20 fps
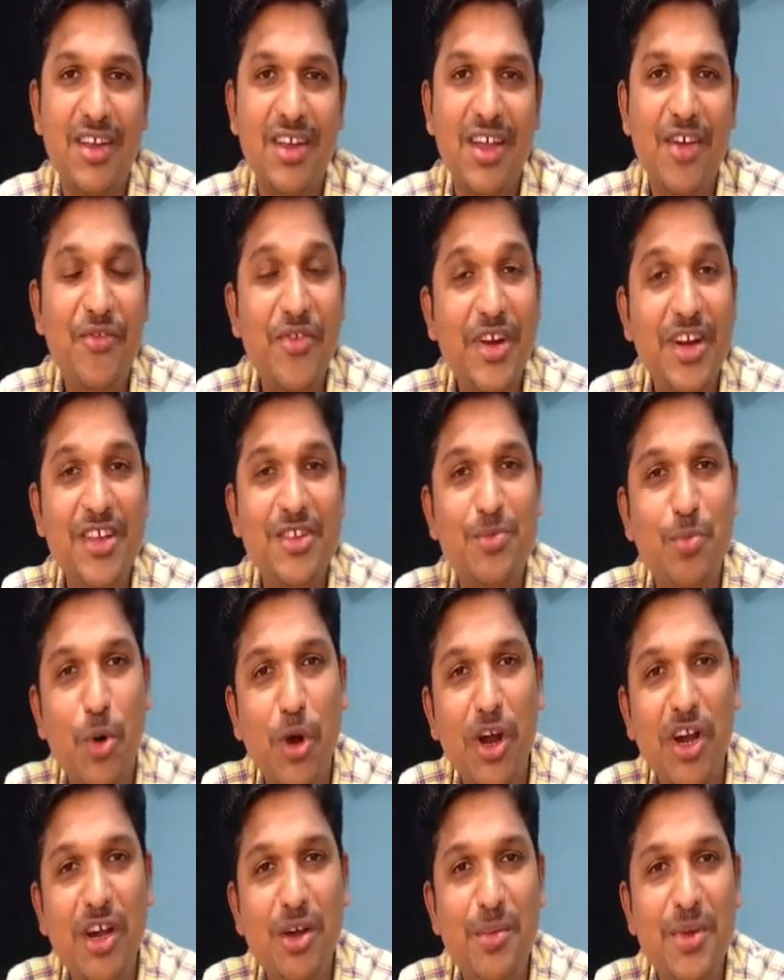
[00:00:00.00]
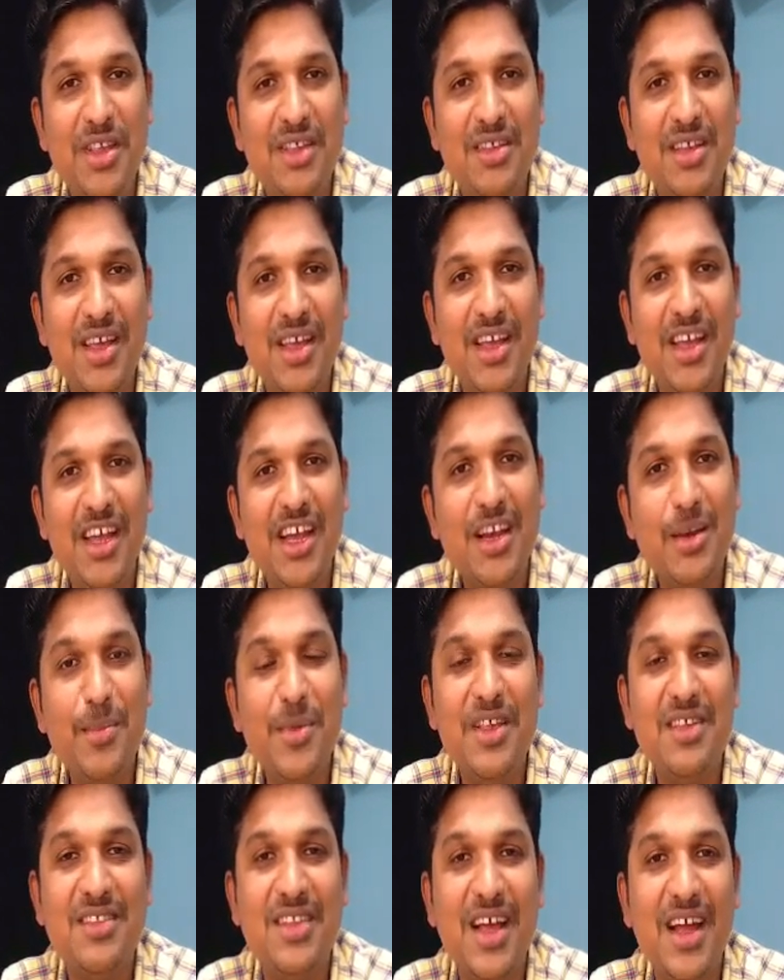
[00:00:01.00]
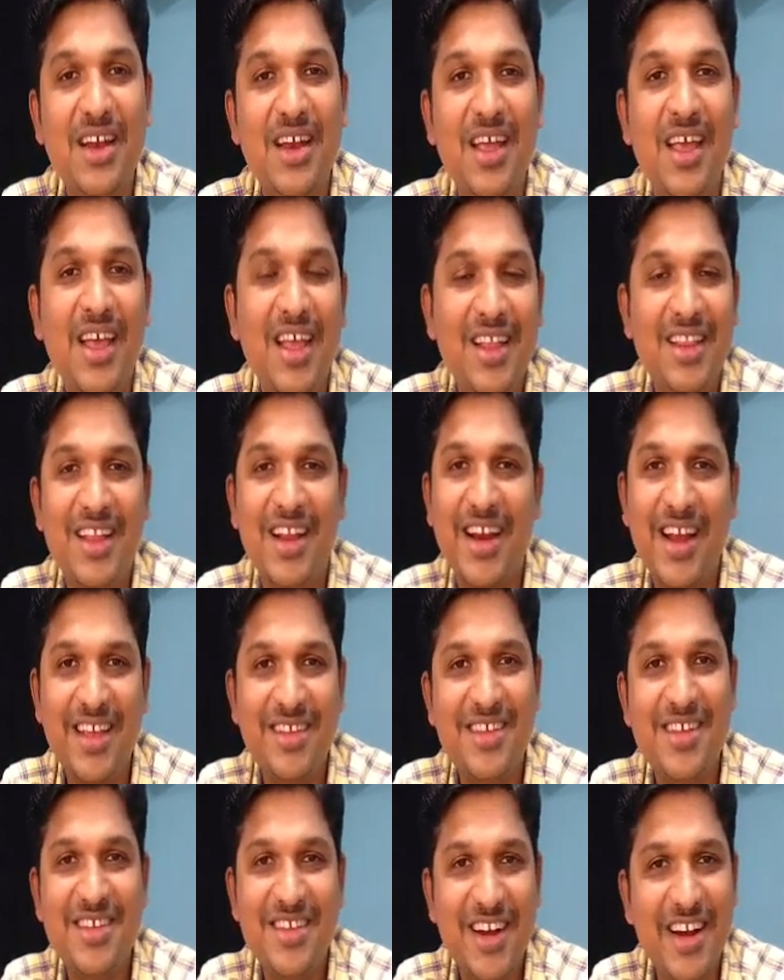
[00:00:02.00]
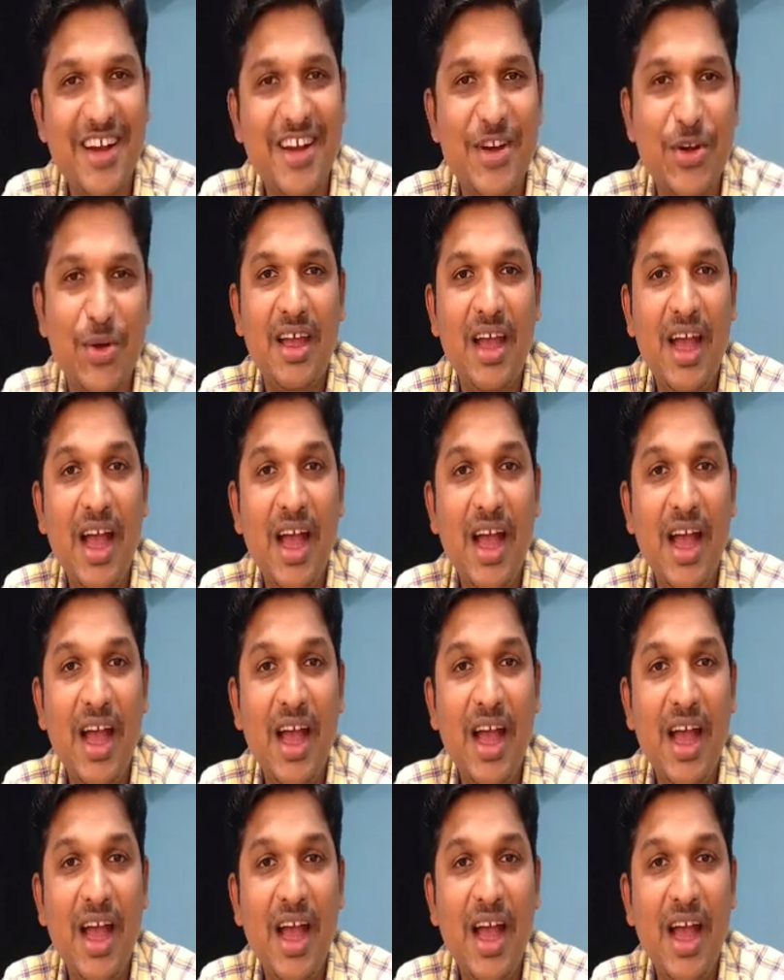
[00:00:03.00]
If it is boiled, it means that the rice is ready to eat.